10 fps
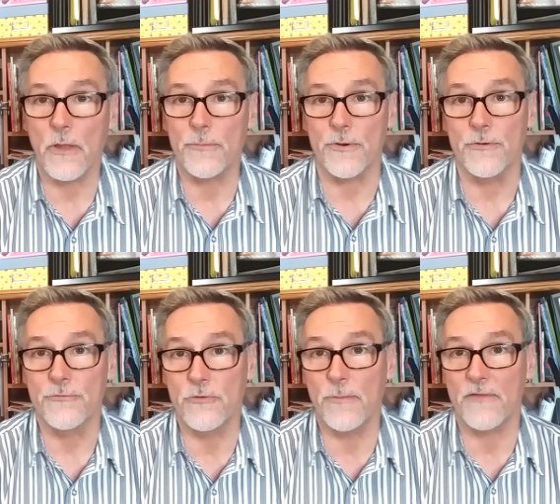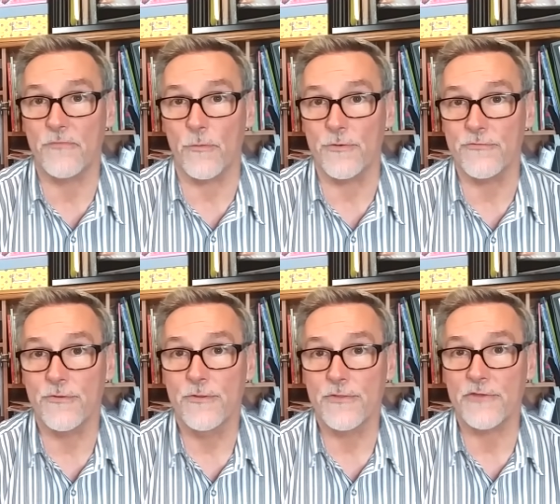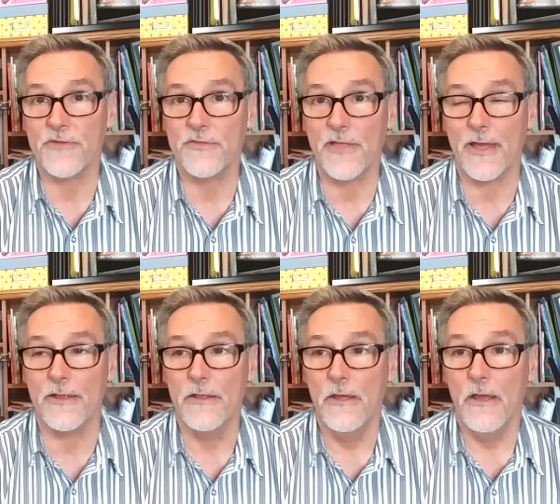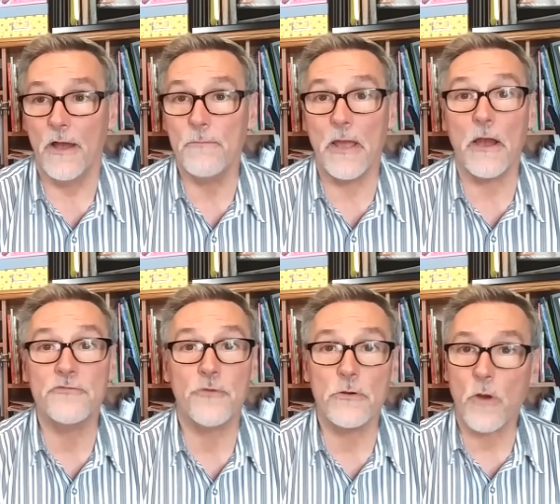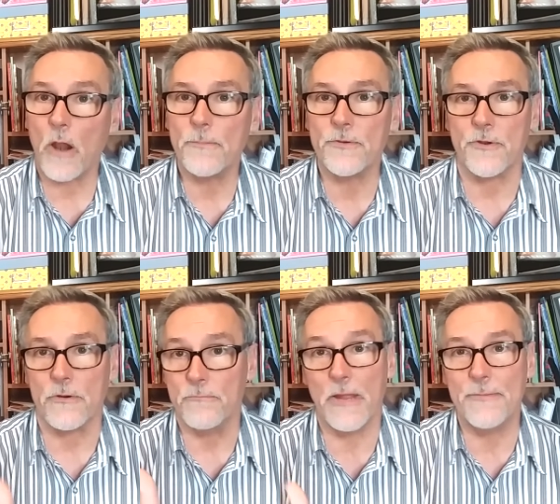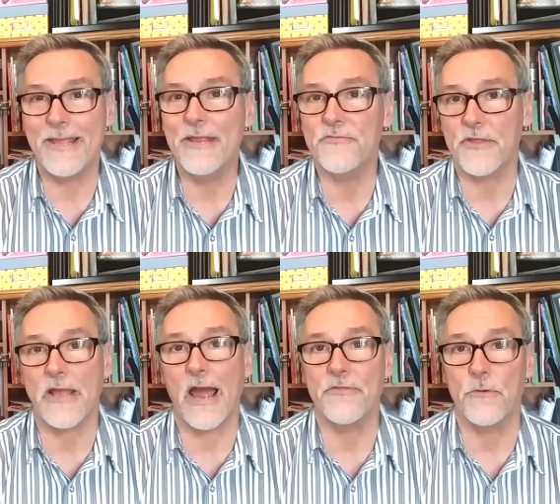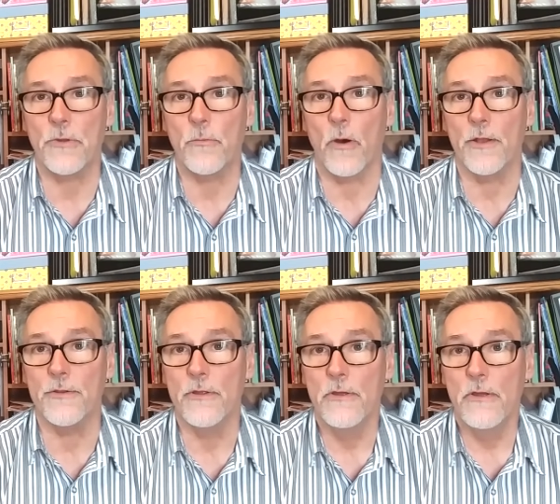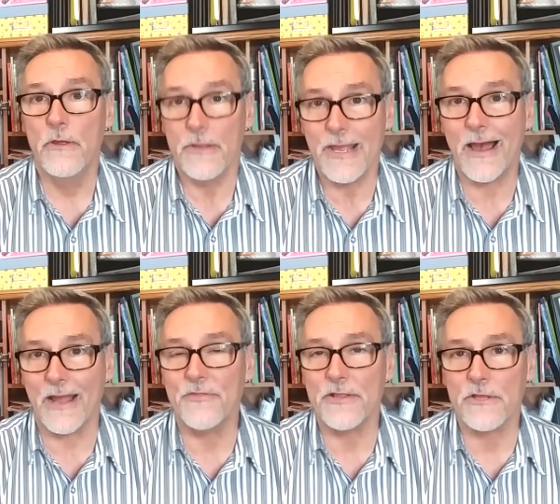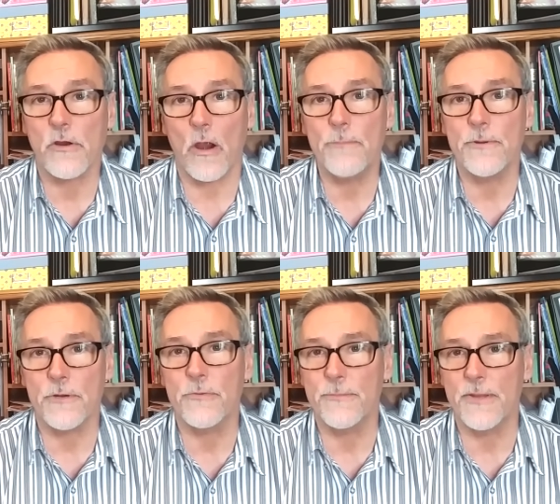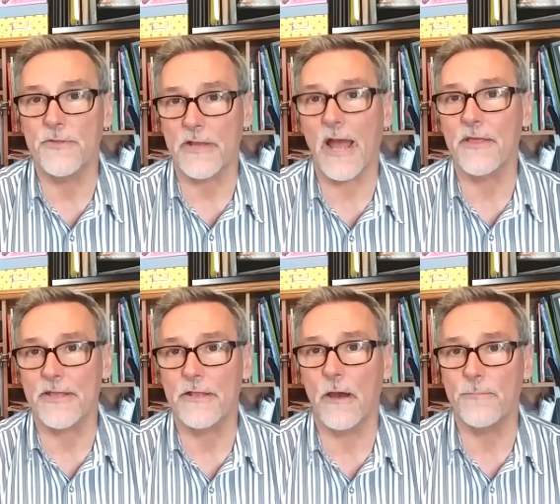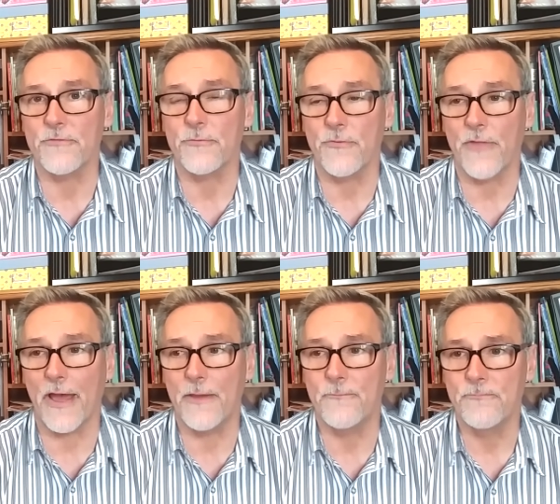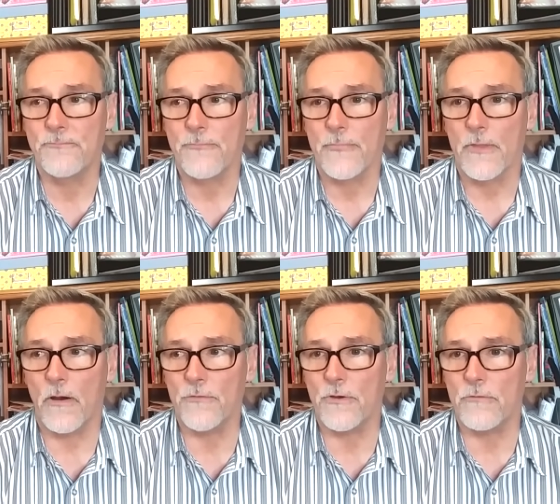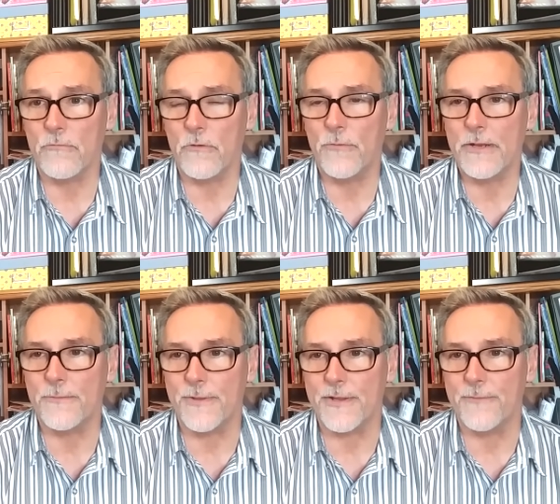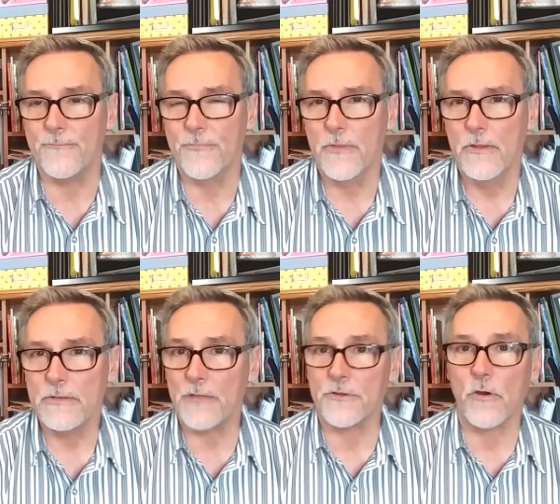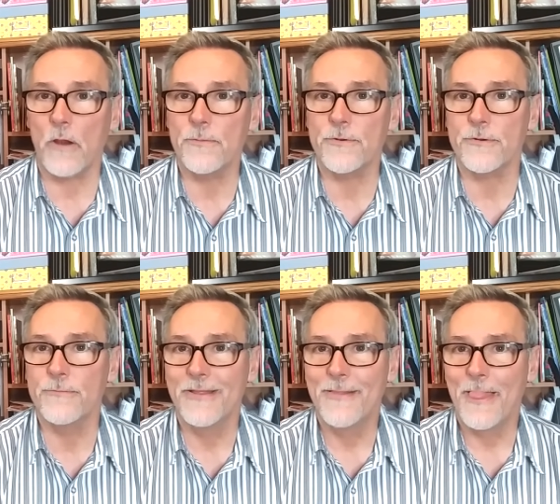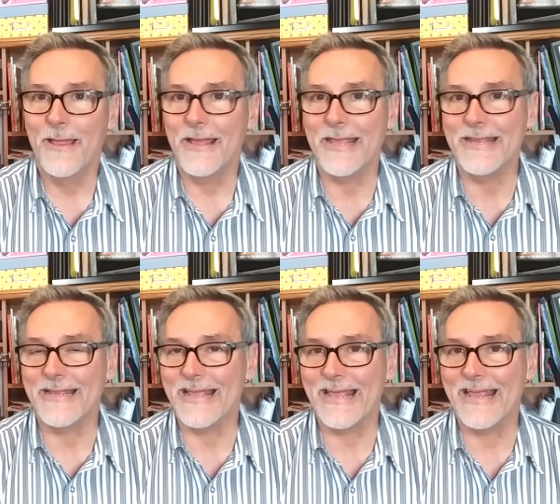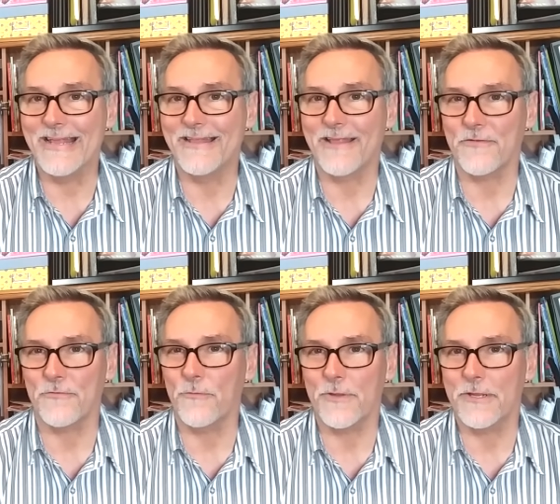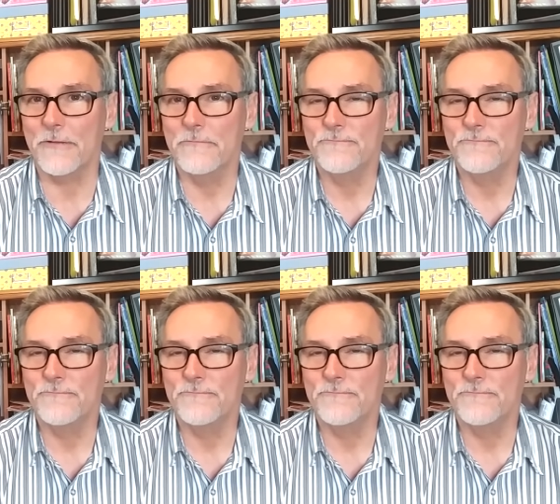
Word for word: lumber, 2 by 4s things like that. Uh, so a carpenter, maybe he's the guy that we want. Yeah, I think the carpenter would be the guy that can help us with that. Although, well, wait a minute. Now the carpenter, he he doesn't really